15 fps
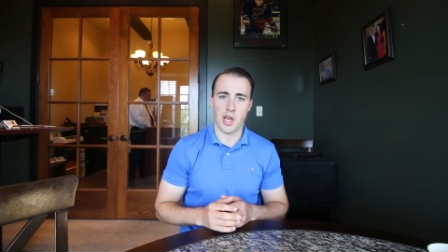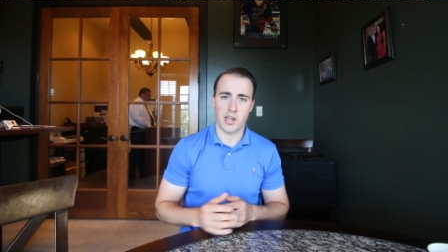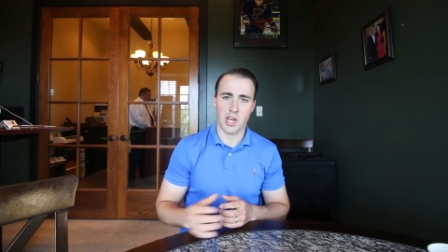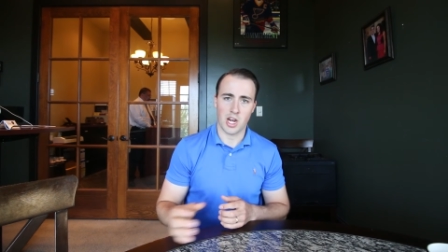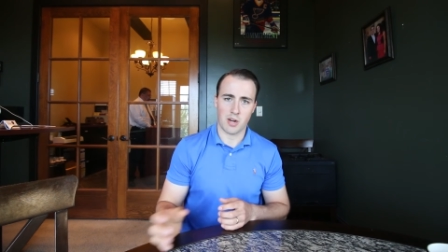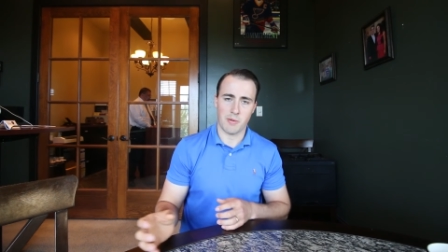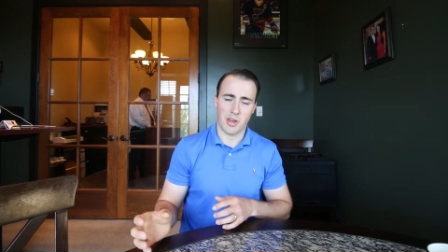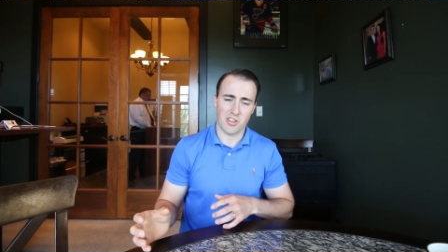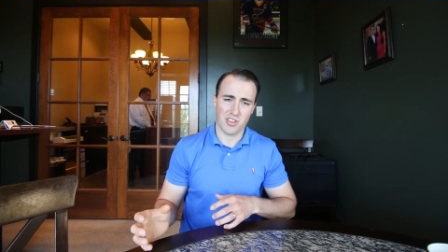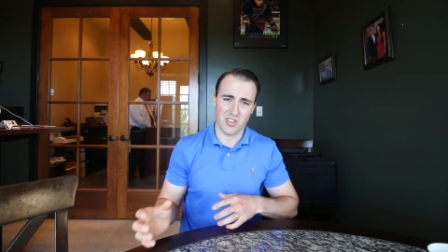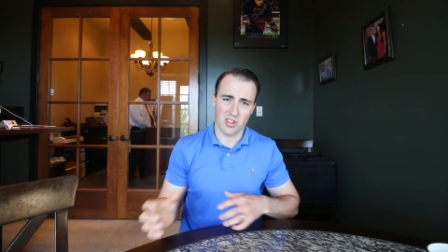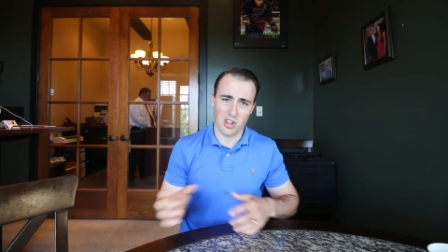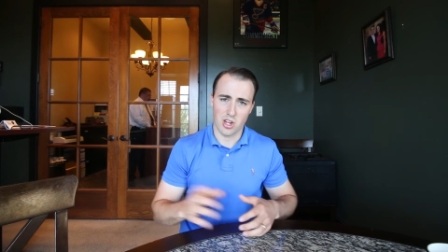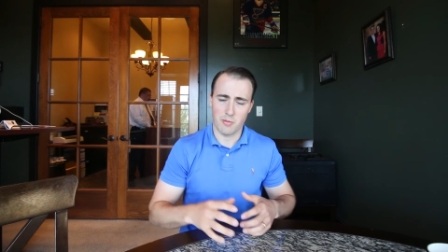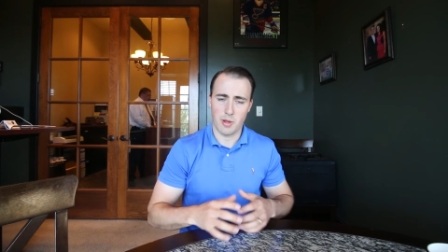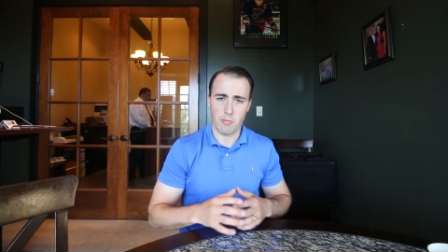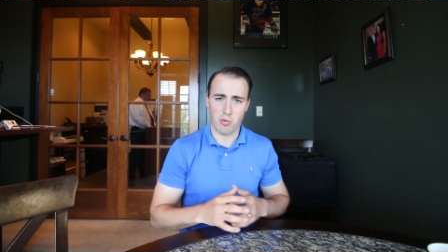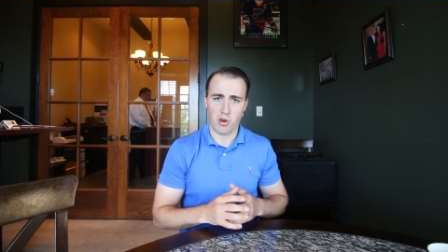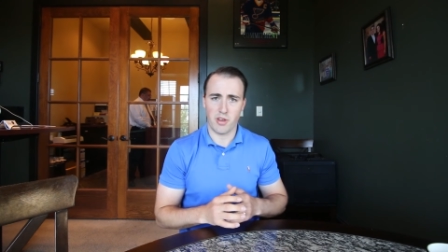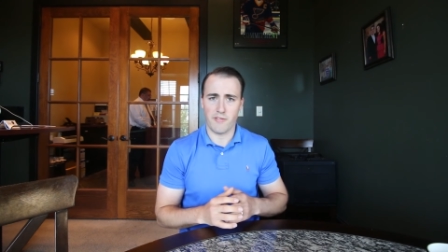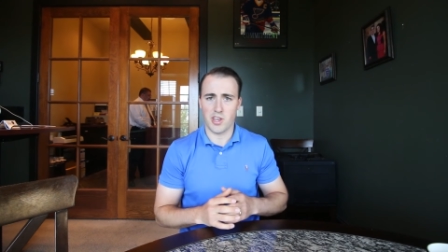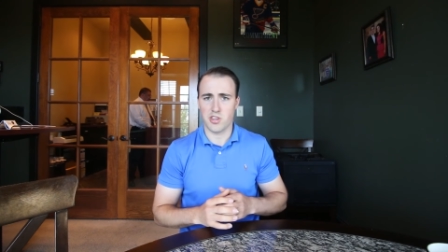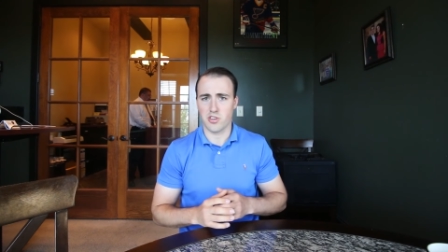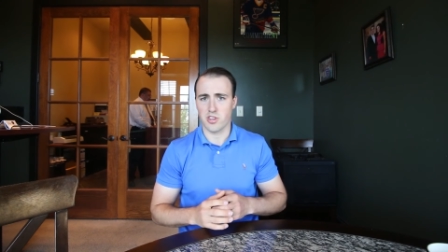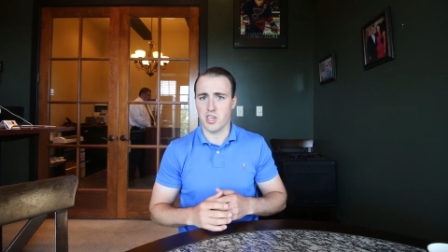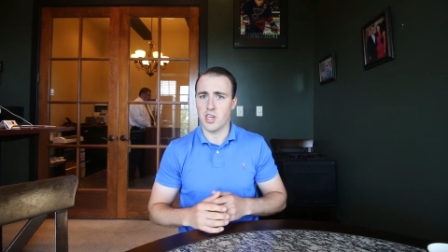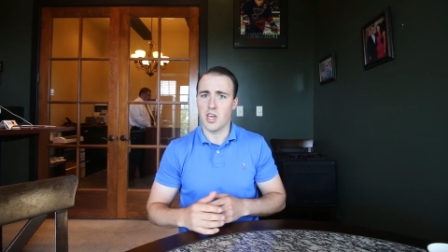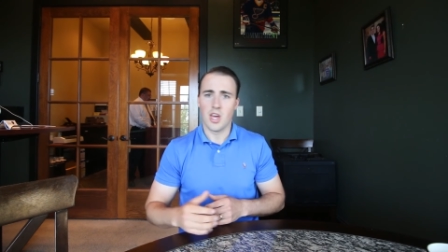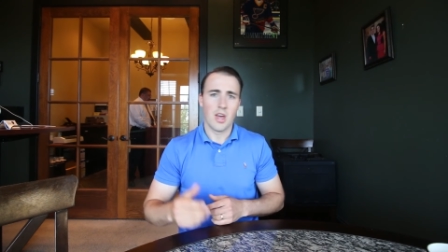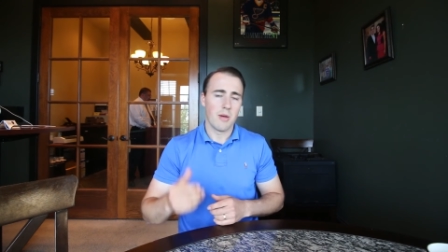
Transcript: I talked about this a little bit previously,